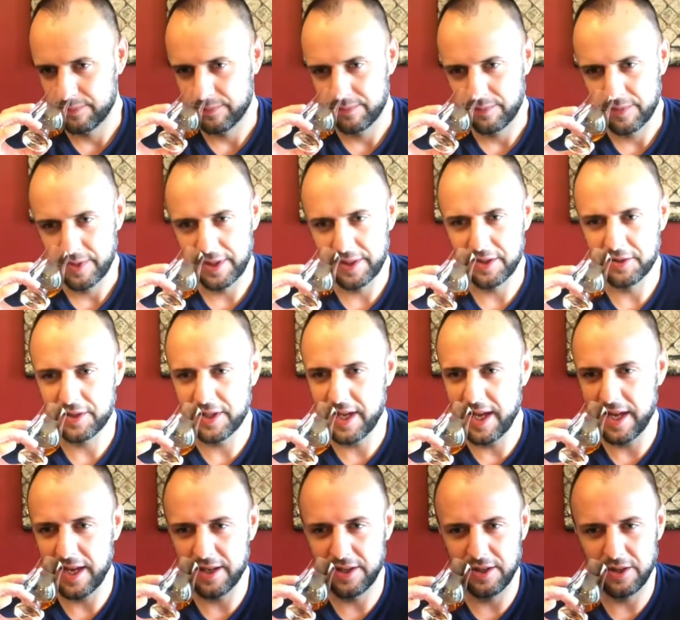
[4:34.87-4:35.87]
Like the
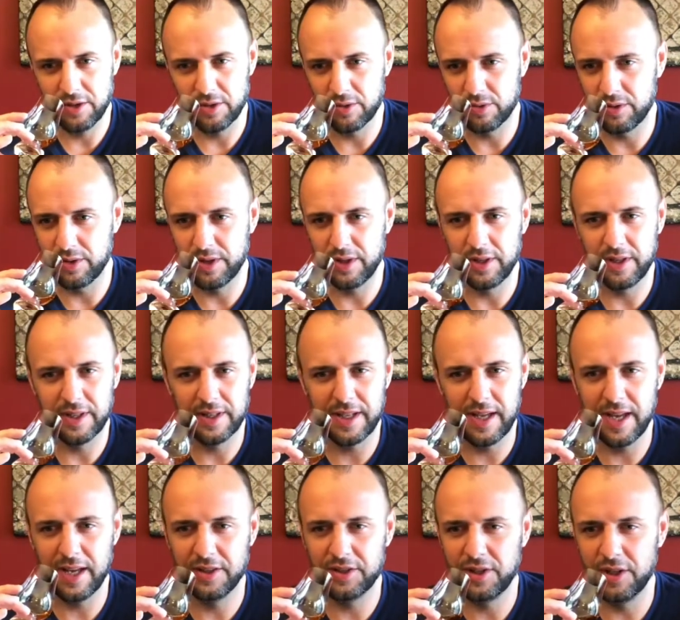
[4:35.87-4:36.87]

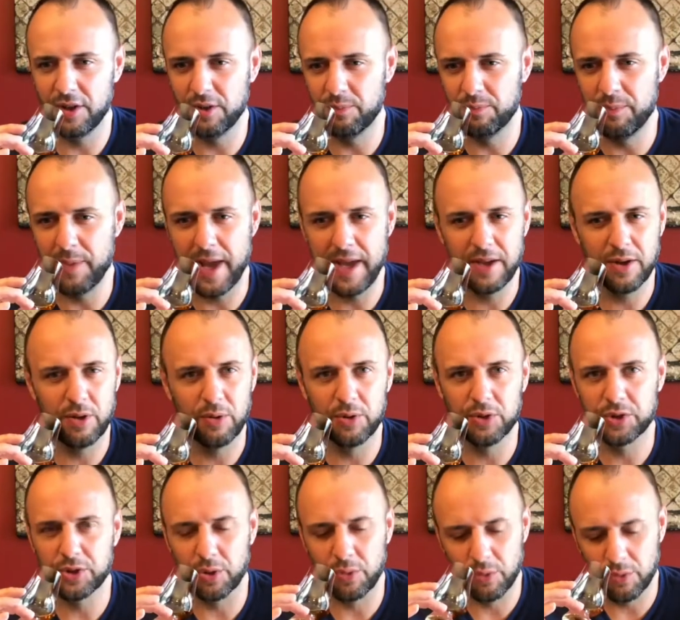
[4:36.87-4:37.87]
candied
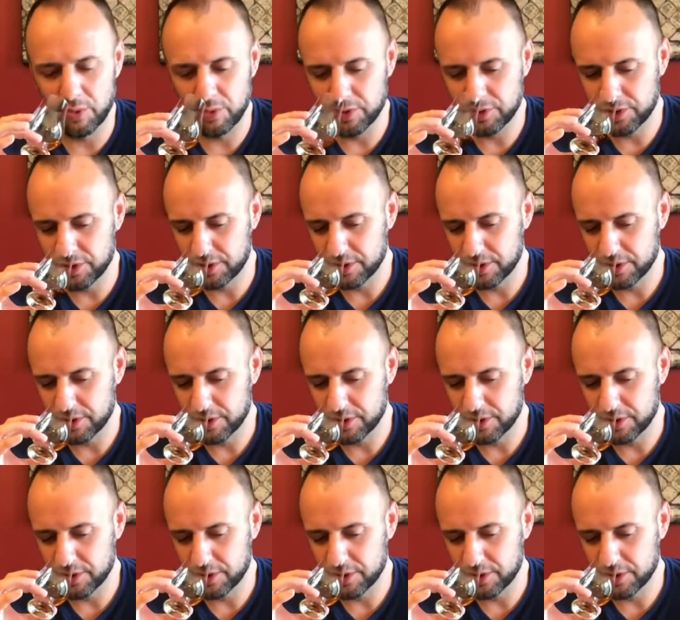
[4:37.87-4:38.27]
mango-ish orange.